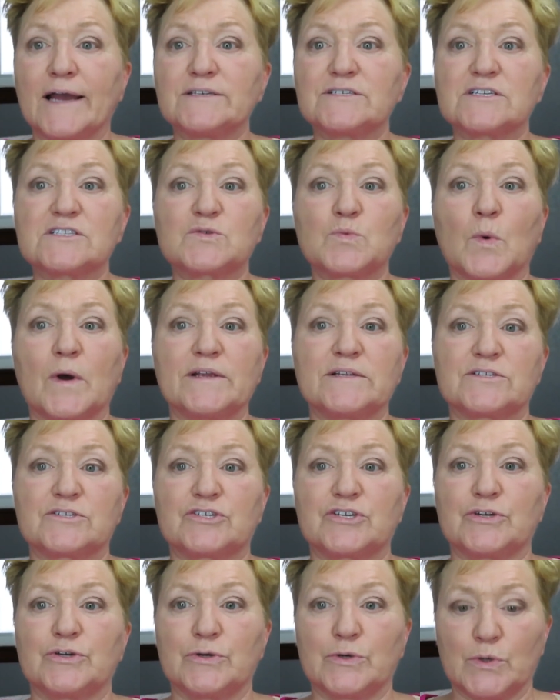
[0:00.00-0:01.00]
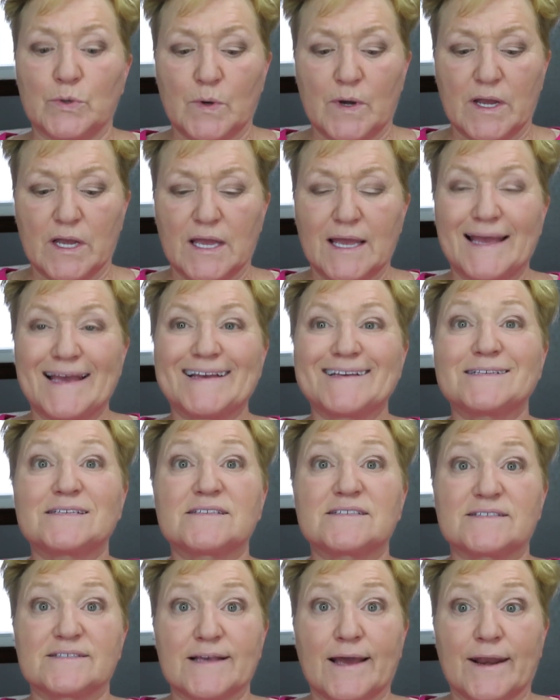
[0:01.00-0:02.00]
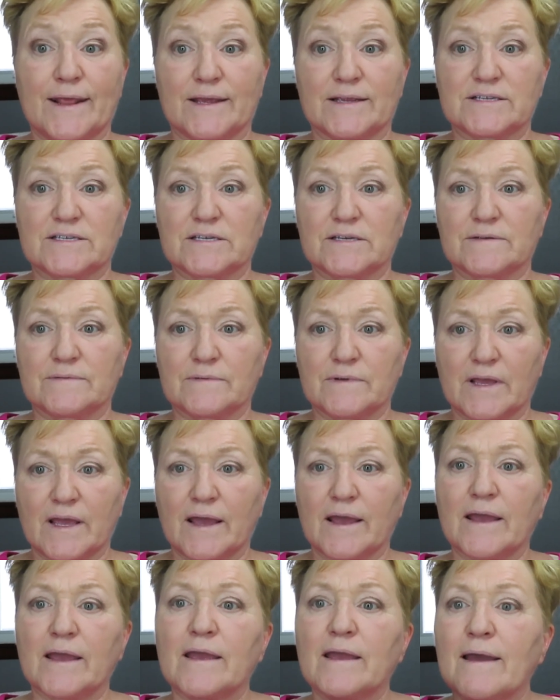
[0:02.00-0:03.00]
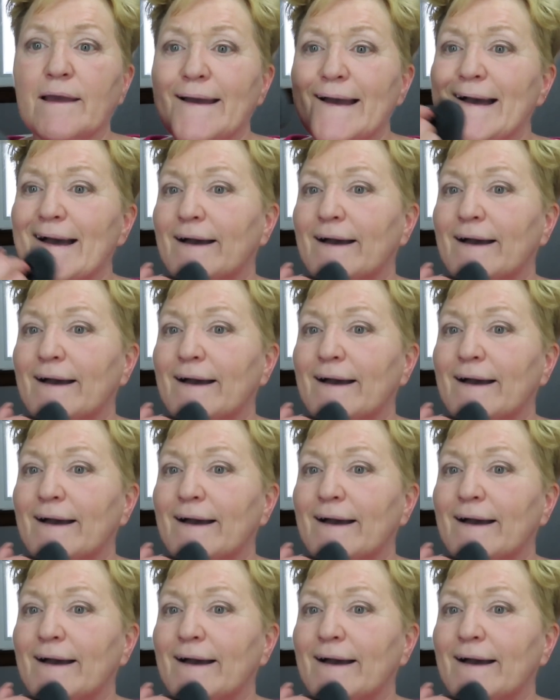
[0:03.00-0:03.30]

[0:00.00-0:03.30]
I just want to set it, okay?